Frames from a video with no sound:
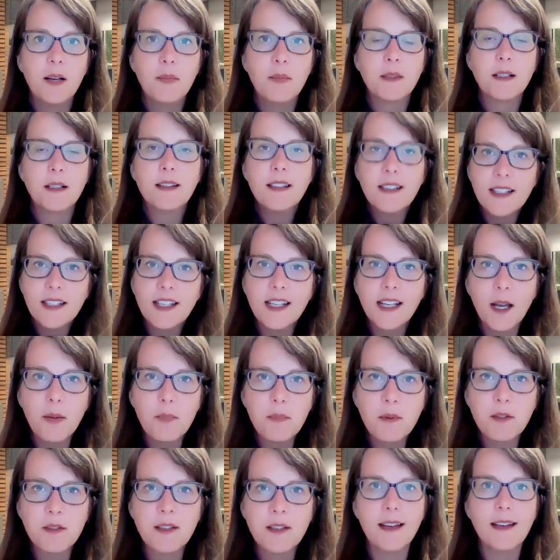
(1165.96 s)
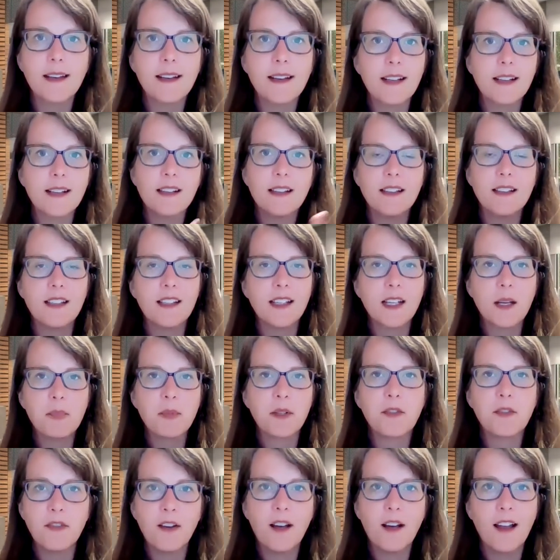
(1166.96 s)
Cleaning up your data, cleaning up
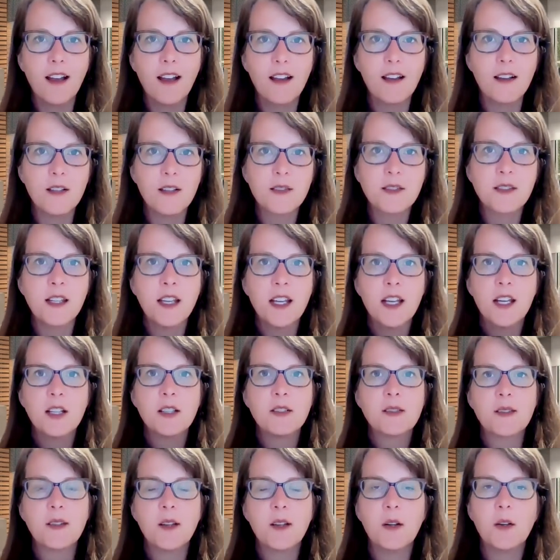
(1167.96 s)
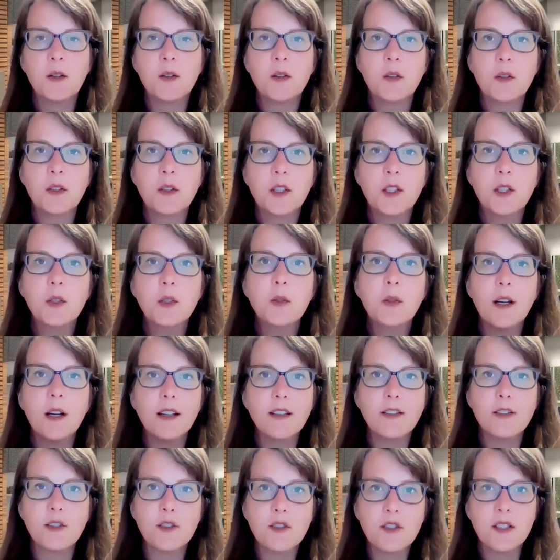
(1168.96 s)
your files, so you
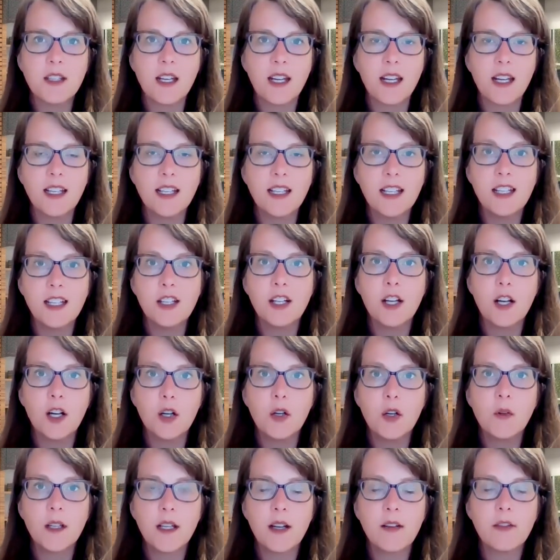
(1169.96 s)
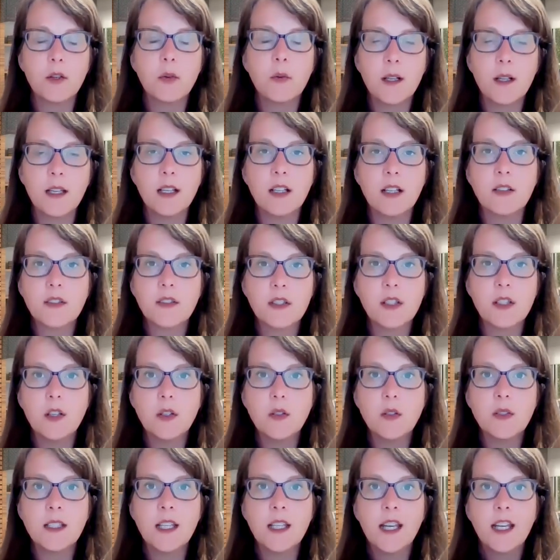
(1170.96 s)
understand and know, and everyone else
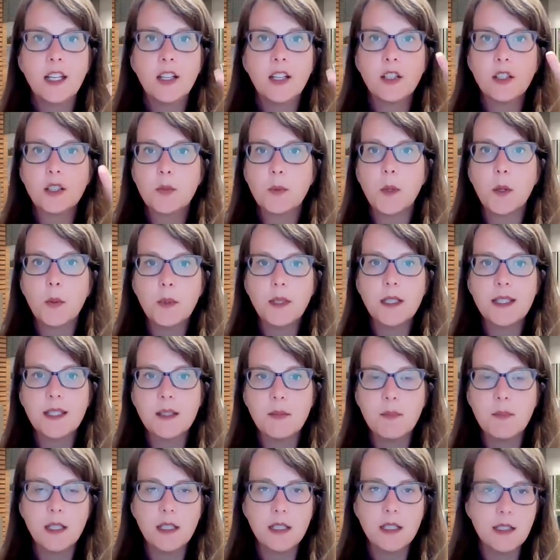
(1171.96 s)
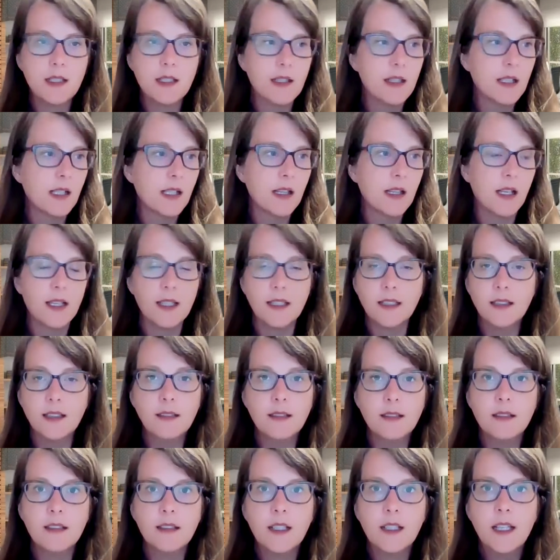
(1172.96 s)
knows, here's what we submitted to the client.
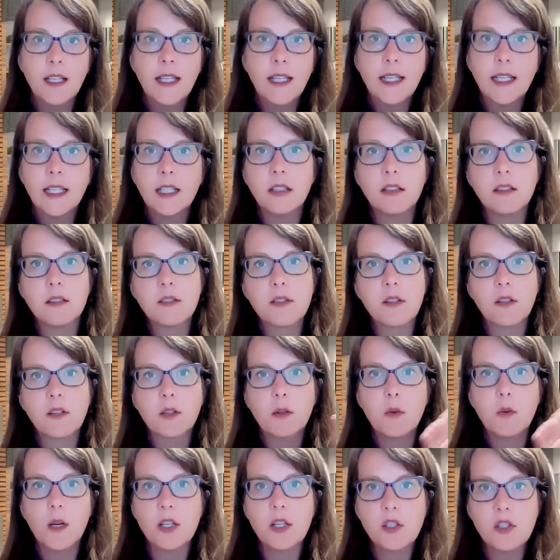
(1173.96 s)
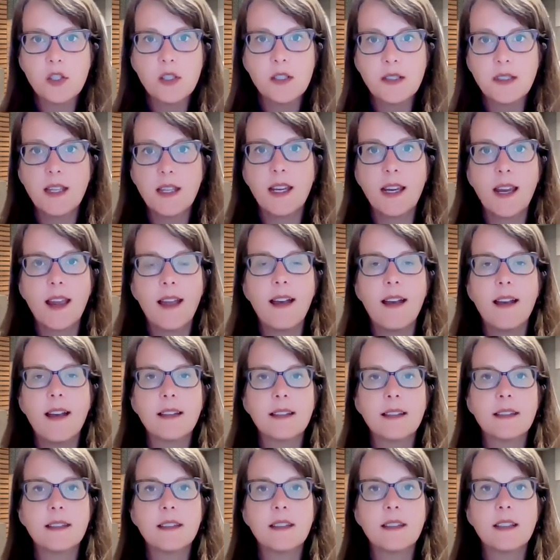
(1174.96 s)
Here's our questions they
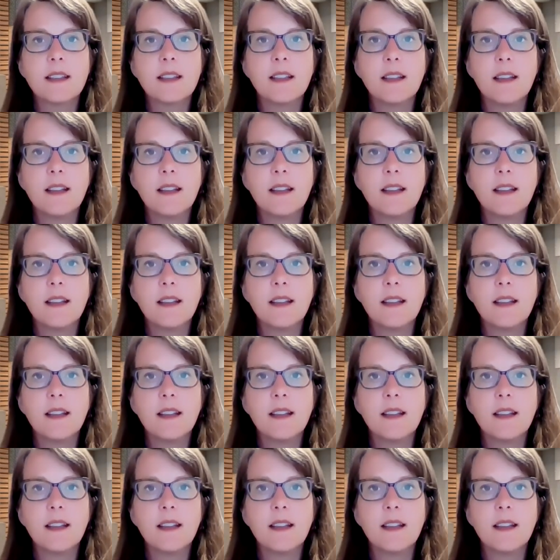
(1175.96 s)
asked.